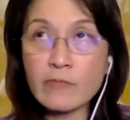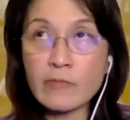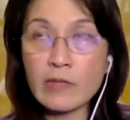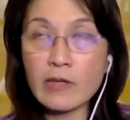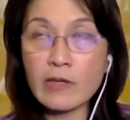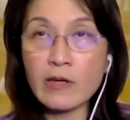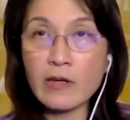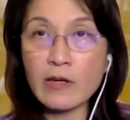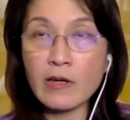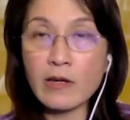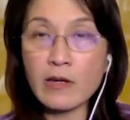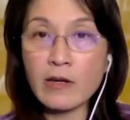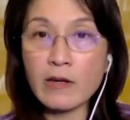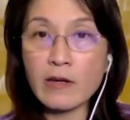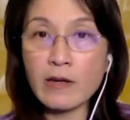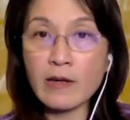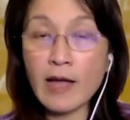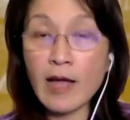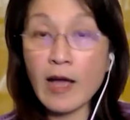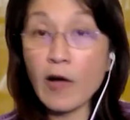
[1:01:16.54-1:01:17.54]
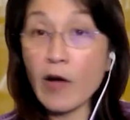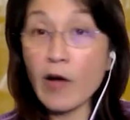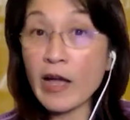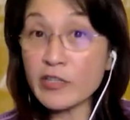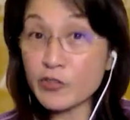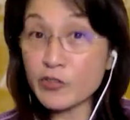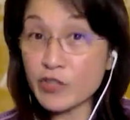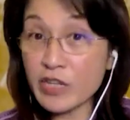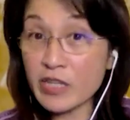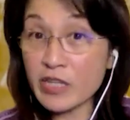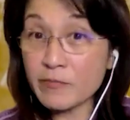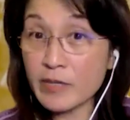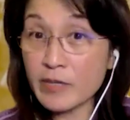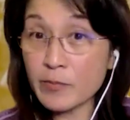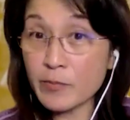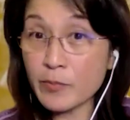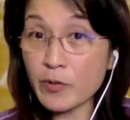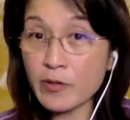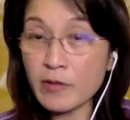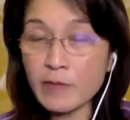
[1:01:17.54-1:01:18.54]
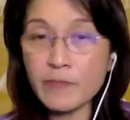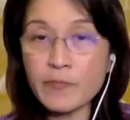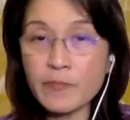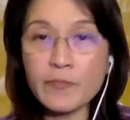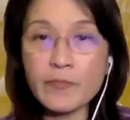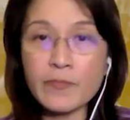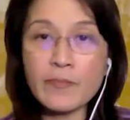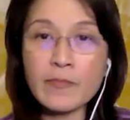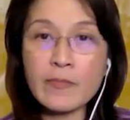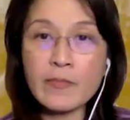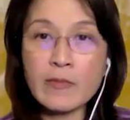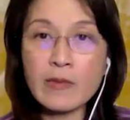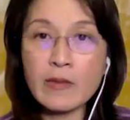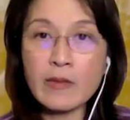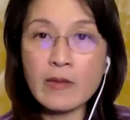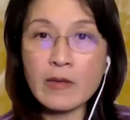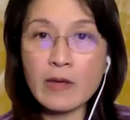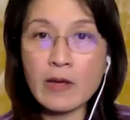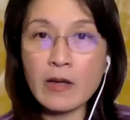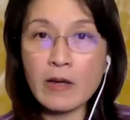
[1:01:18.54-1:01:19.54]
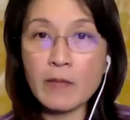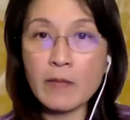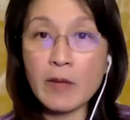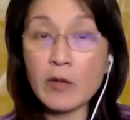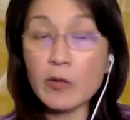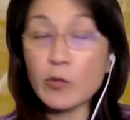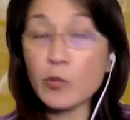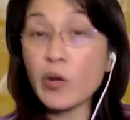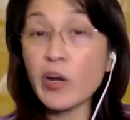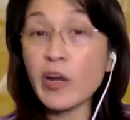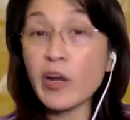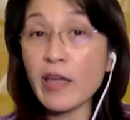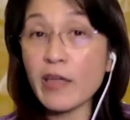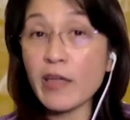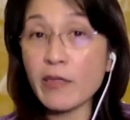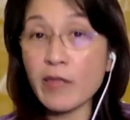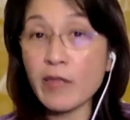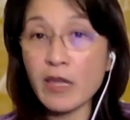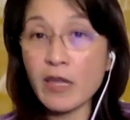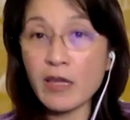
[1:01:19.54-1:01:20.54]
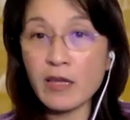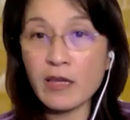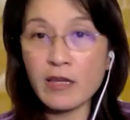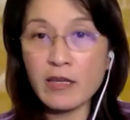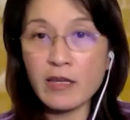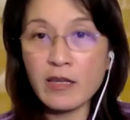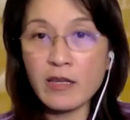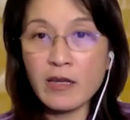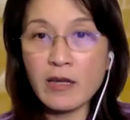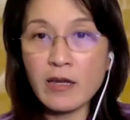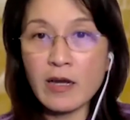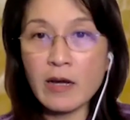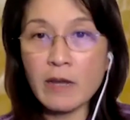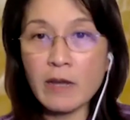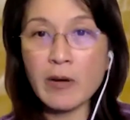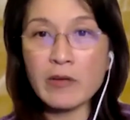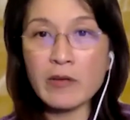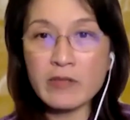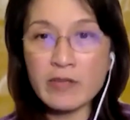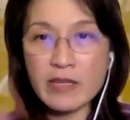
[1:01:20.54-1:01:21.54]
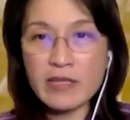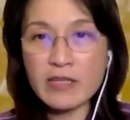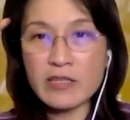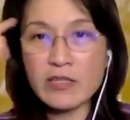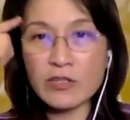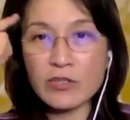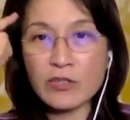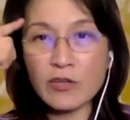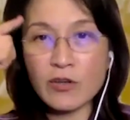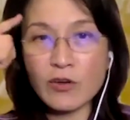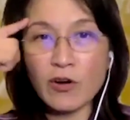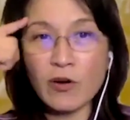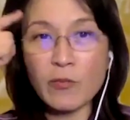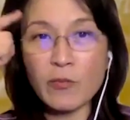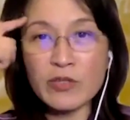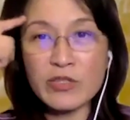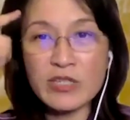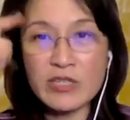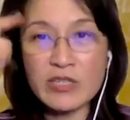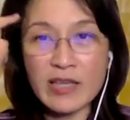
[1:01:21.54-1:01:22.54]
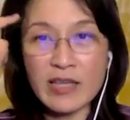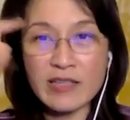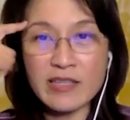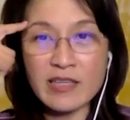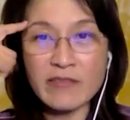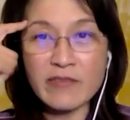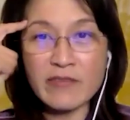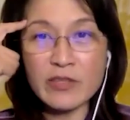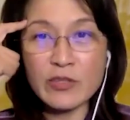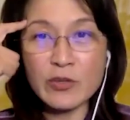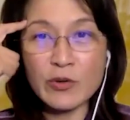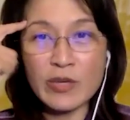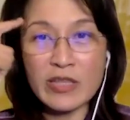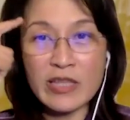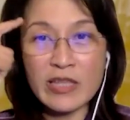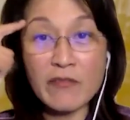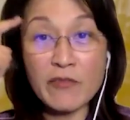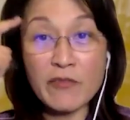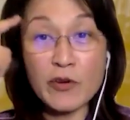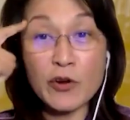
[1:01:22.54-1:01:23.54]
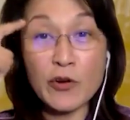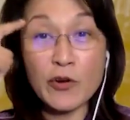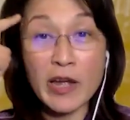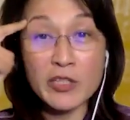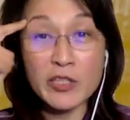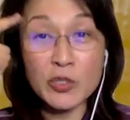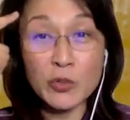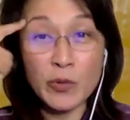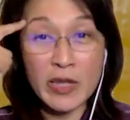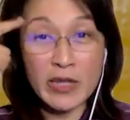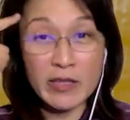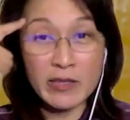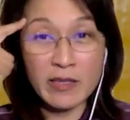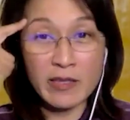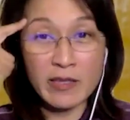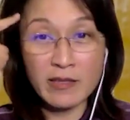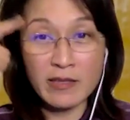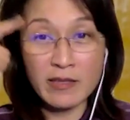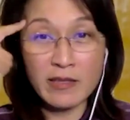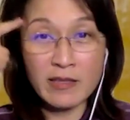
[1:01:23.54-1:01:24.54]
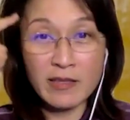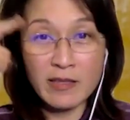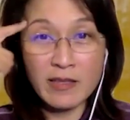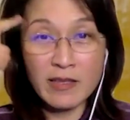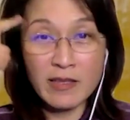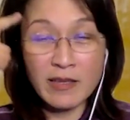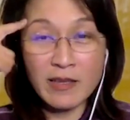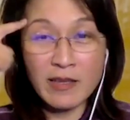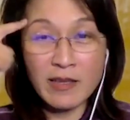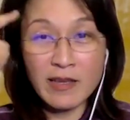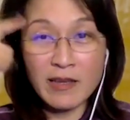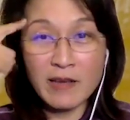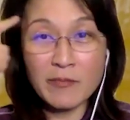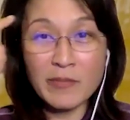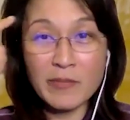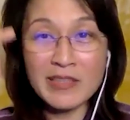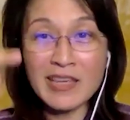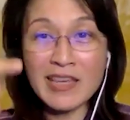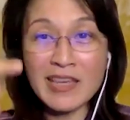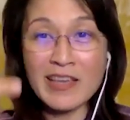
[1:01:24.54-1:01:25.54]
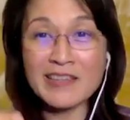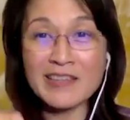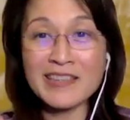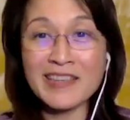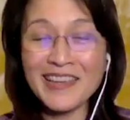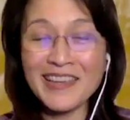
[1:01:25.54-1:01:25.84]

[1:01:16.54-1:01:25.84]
how I treat people, about work ethic, about his common sense, even though he never graduated, but he can,